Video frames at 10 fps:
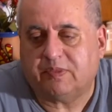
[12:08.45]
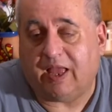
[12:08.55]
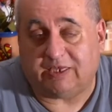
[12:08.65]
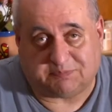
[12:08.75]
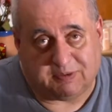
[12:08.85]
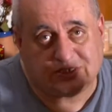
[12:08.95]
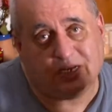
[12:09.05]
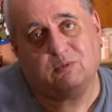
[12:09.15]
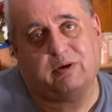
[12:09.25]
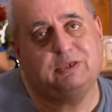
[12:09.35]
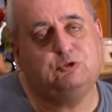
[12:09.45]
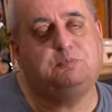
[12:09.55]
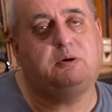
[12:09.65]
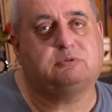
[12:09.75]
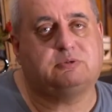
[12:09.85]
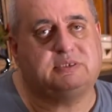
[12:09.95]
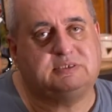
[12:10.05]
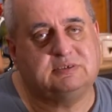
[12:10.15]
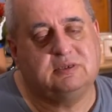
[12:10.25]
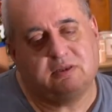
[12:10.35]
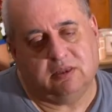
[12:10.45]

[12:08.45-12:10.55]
especially when I do portraits.